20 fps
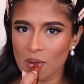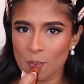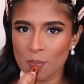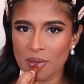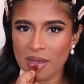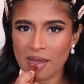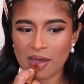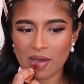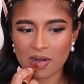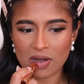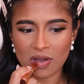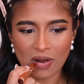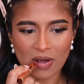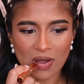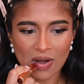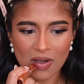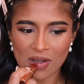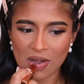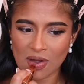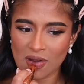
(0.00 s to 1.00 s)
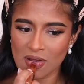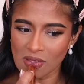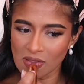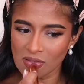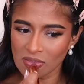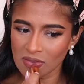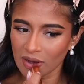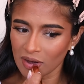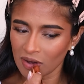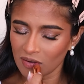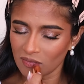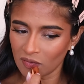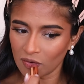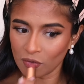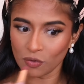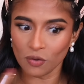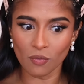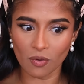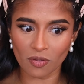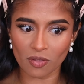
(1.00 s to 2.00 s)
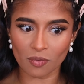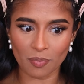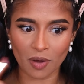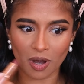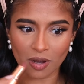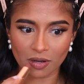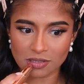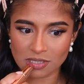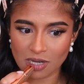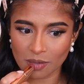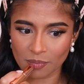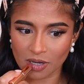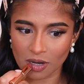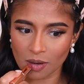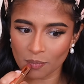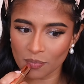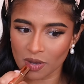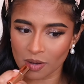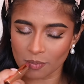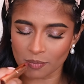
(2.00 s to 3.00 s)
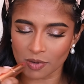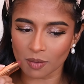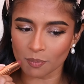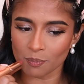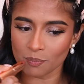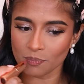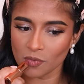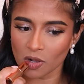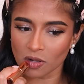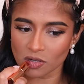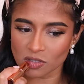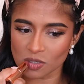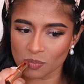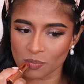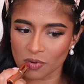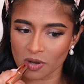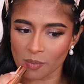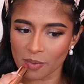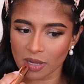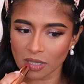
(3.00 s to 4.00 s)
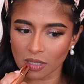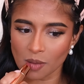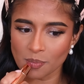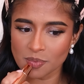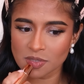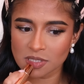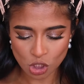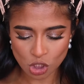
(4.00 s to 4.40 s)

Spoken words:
pat it on because I have two other products coming up that I'm gonna also put on my lips.